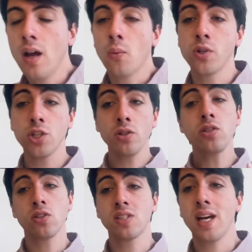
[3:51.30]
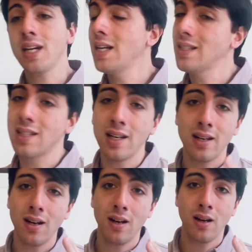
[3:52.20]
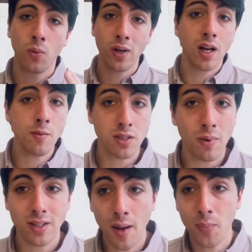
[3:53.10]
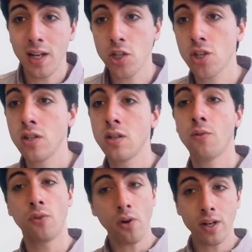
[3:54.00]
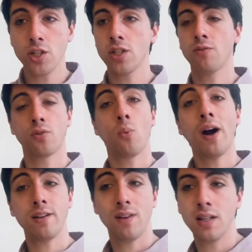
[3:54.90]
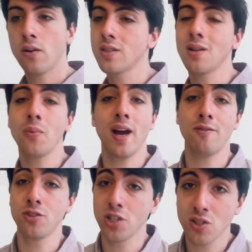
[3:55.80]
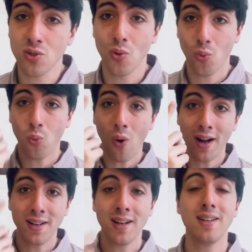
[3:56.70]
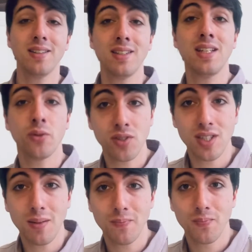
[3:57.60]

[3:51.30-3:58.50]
We should also say that when it comes about appellation of origin for wine in Valle d'Aosta, we have just one DOC.